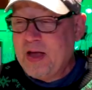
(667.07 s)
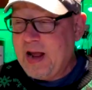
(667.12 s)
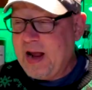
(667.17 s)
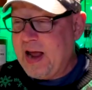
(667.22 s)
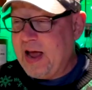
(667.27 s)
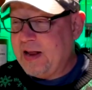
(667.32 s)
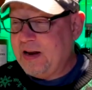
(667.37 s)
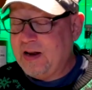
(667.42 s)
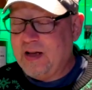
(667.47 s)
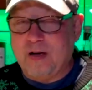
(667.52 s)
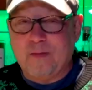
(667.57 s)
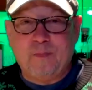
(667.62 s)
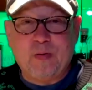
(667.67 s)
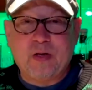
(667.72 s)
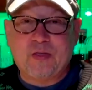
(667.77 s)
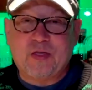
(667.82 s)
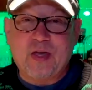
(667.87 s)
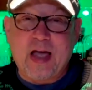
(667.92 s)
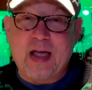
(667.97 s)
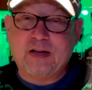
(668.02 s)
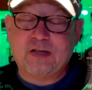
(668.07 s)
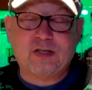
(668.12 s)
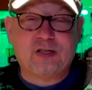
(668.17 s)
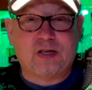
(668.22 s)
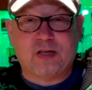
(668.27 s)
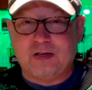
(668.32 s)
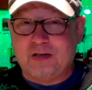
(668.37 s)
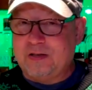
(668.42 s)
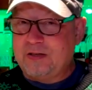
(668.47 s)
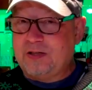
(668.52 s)
And big thanks
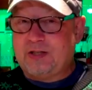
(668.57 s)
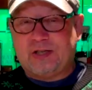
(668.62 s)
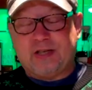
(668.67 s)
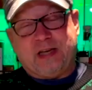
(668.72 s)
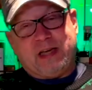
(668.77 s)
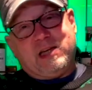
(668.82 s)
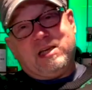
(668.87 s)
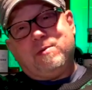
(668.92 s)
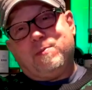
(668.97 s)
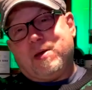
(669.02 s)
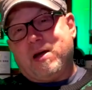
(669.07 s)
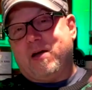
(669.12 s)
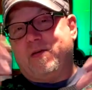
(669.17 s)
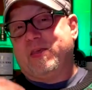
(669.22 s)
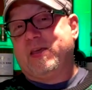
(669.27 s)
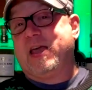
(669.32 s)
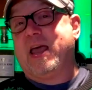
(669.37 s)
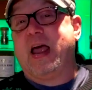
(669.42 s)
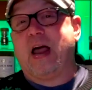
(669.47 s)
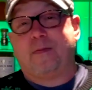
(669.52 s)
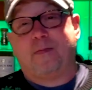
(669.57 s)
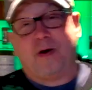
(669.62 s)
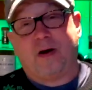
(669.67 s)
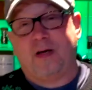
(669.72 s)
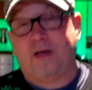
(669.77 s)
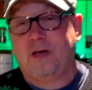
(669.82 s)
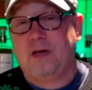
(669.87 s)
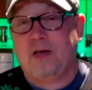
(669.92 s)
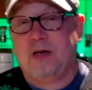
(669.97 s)
to Z behind the camera,